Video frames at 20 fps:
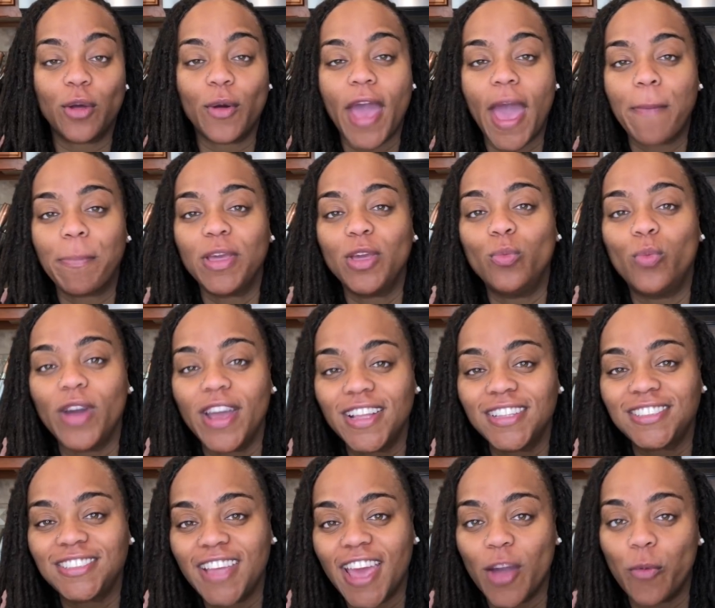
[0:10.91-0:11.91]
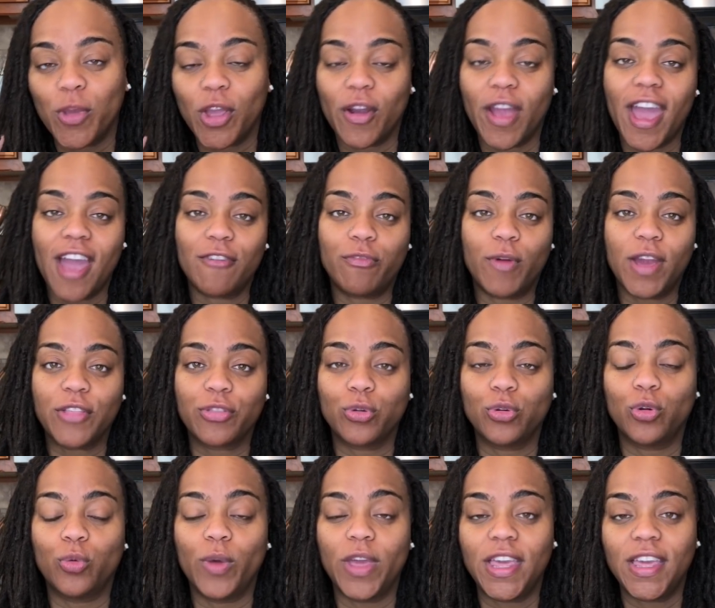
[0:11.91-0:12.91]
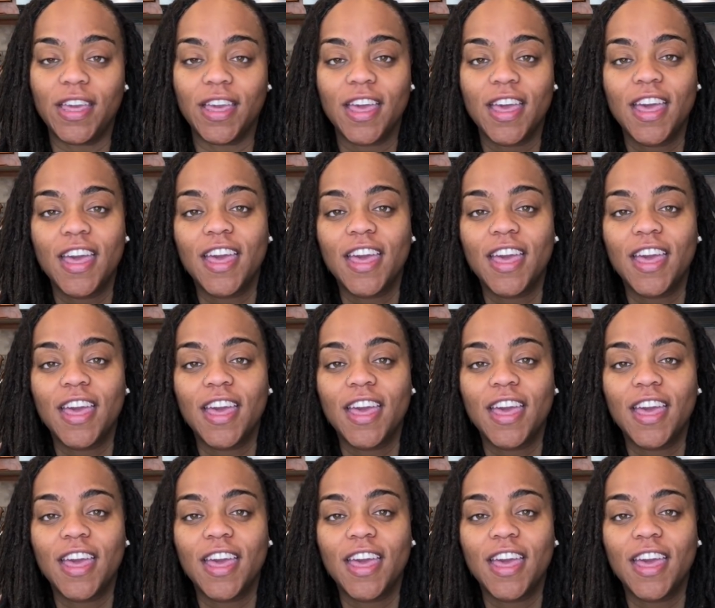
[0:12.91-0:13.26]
Happy Wednesday. We are halfway through the week.